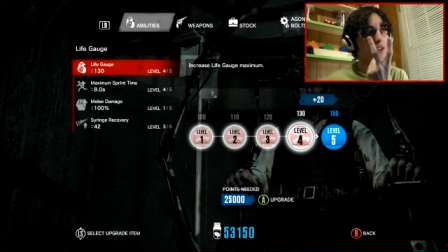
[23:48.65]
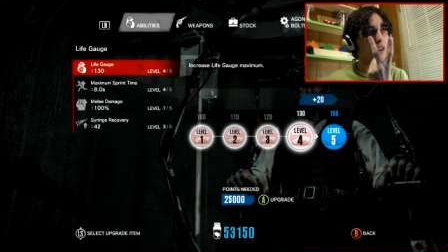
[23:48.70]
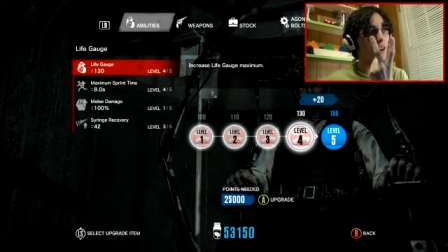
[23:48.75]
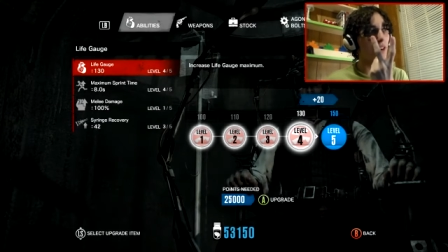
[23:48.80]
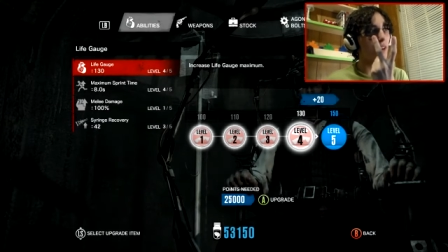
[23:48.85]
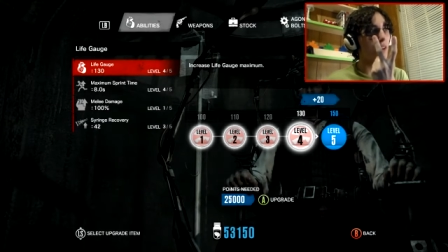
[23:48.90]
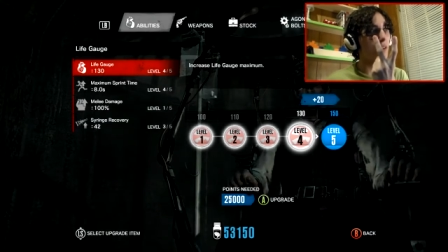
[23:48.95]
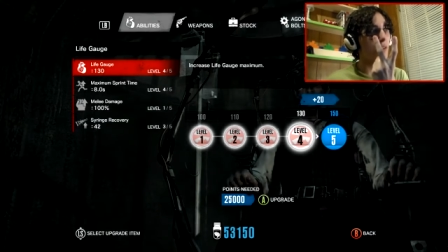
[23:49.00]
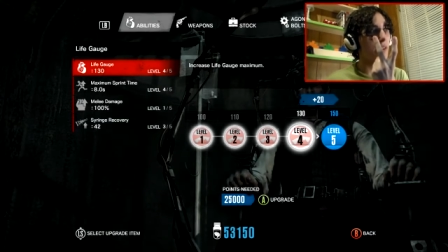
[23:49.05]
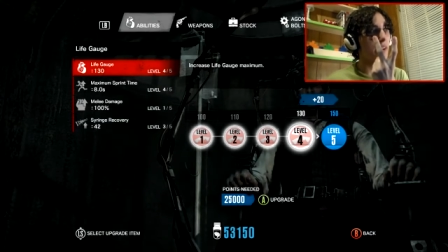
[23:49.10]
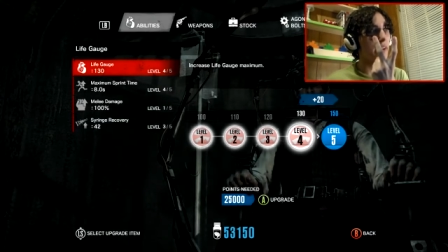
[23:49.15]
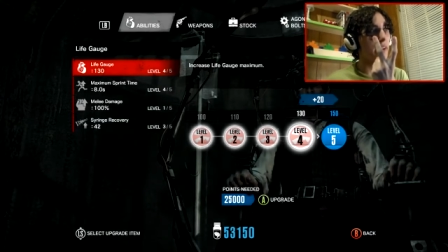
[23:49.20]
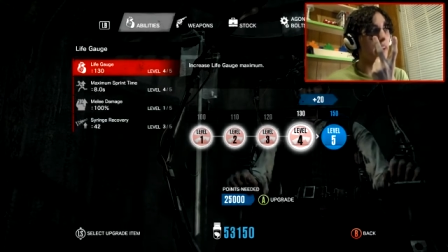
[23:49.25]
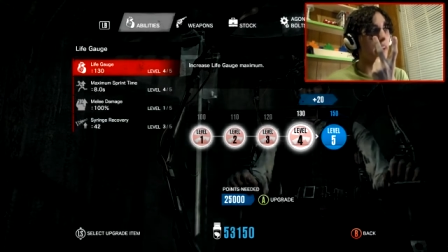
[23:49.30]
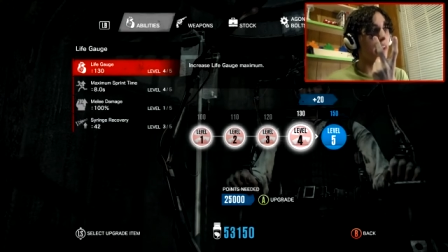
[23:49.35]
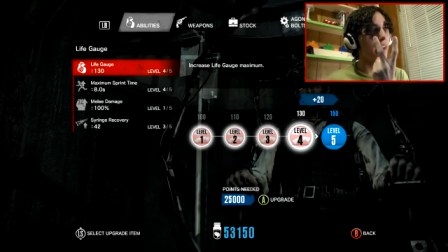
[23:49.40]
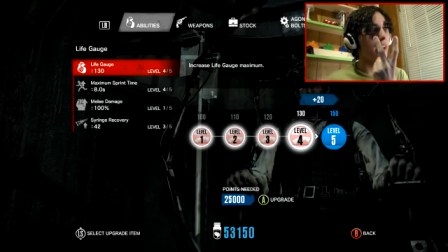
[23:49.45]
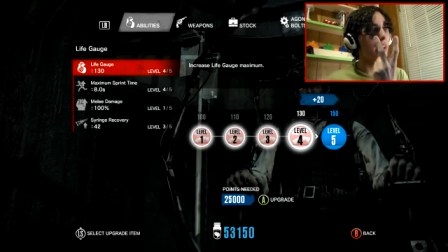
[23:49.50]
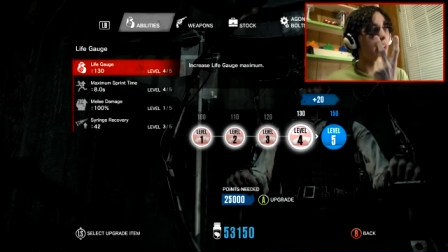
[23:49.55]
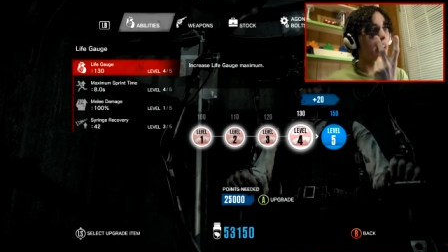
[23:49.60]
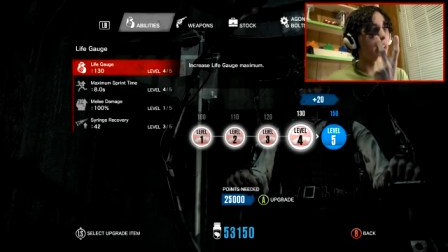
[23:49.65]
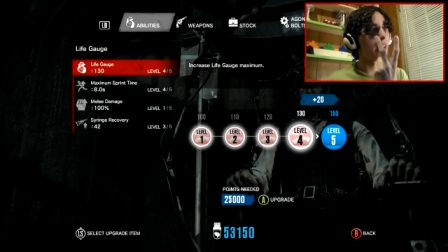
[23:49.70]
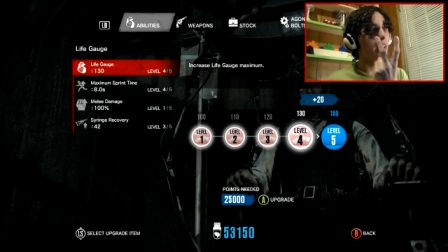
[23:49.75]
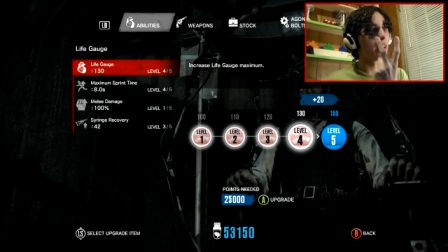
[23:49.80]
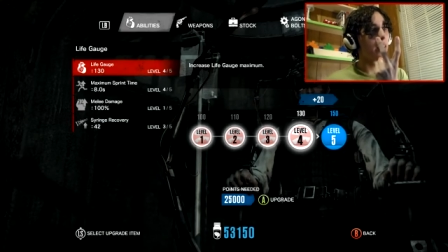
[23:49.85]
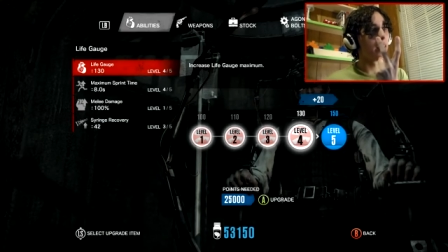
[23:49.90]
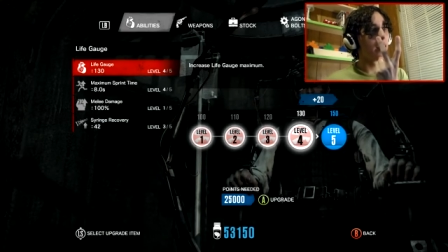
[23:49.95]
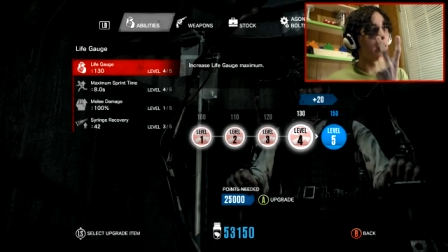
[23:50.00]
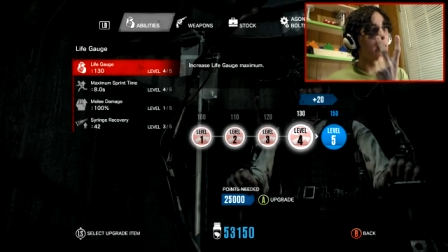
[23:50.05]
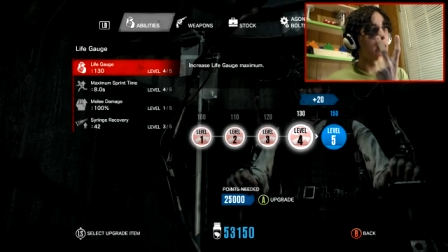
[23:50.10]
called?
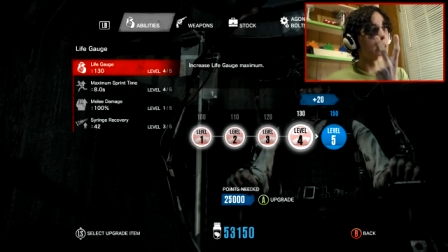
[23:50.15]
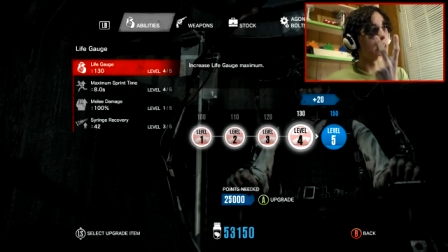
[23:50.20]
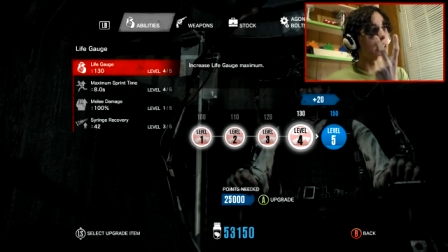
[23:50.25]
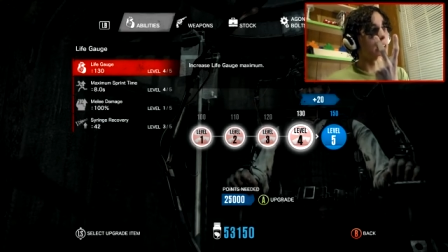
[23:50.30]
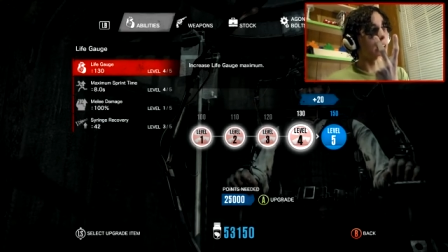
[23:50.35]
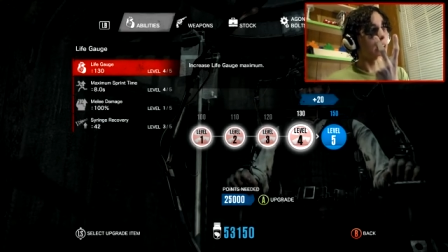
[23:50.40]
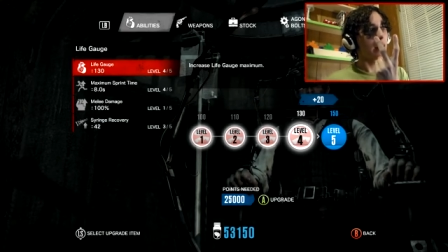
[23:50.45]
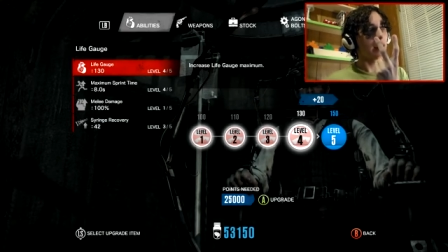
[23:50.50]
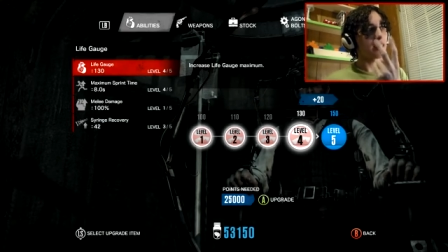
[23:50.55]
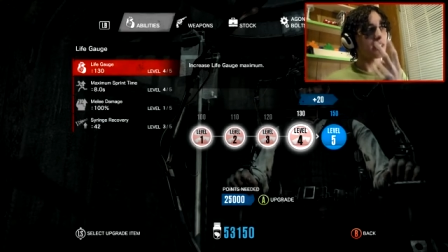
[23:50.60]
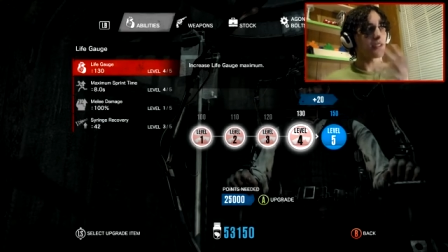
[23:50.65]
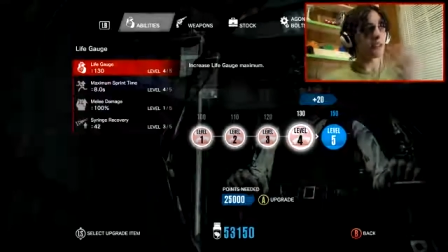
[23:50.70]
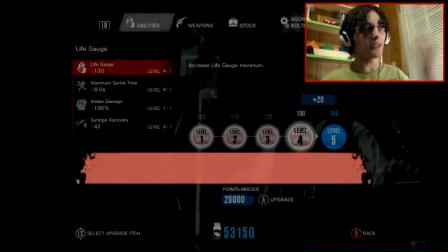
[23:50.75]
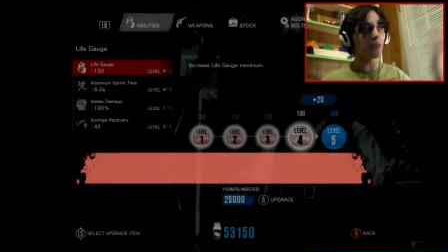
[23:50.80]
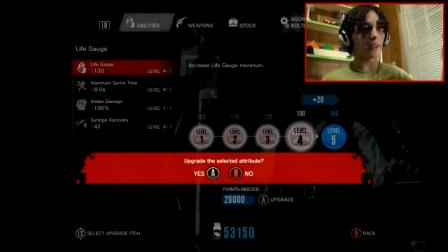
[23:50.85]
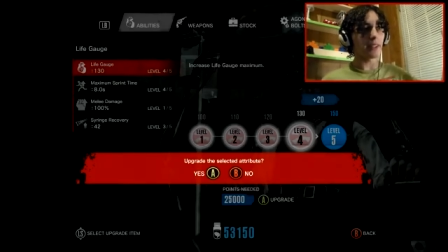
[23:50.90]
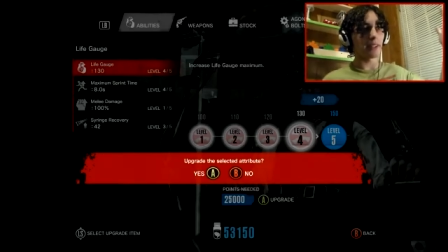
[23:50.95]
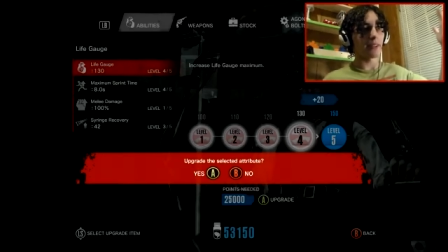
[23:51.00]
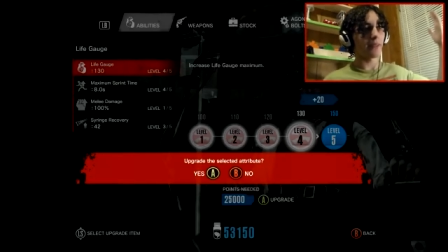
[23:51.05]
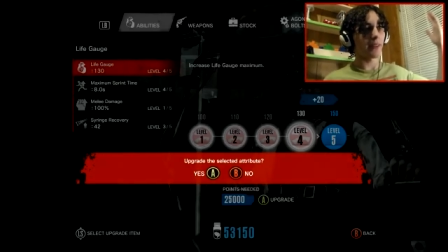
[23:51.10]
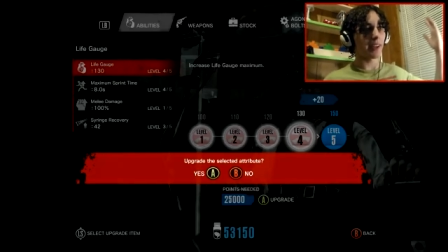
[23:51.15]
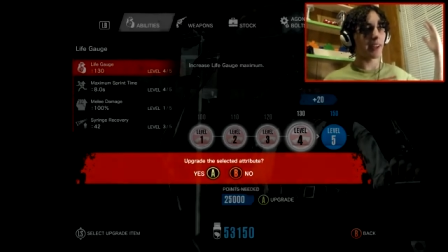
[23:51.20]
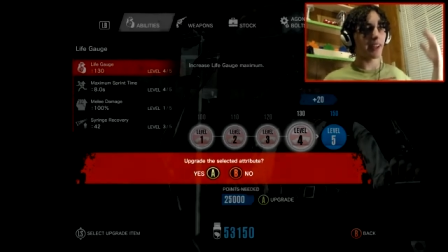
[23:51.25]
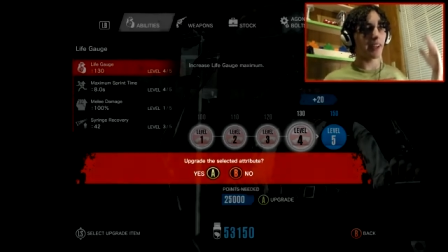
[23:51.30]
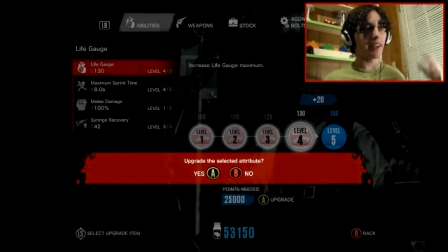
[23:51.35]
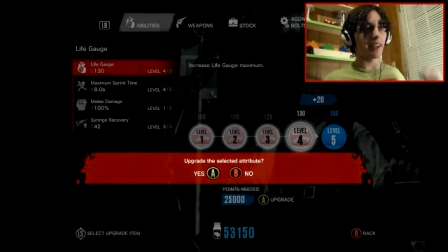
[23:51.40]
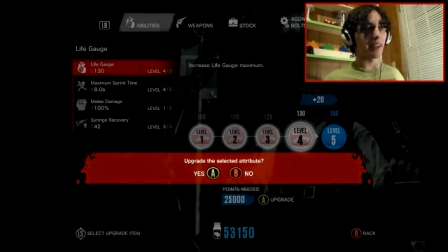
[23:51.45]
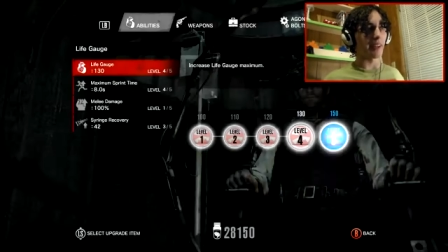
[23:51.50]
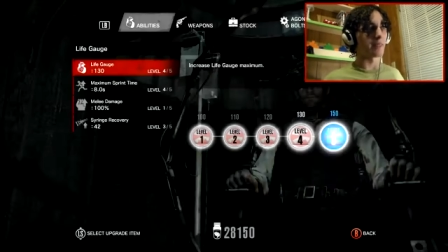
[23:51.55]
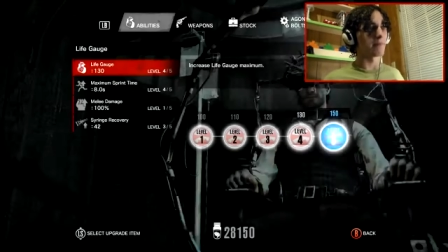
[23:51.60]
Let's do it. Why
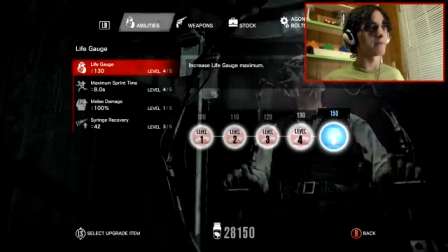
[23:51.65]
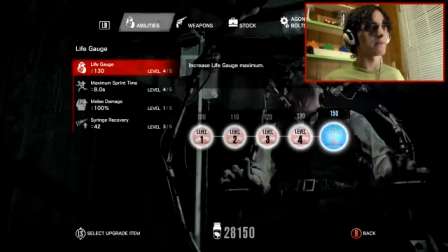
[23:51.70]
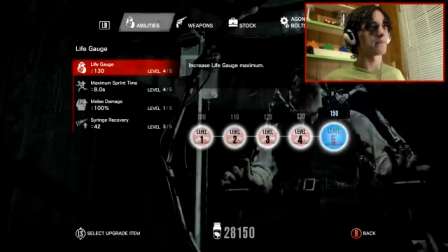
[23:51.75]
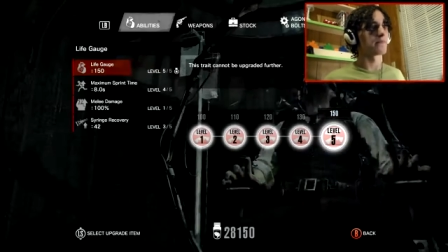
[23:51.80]
not?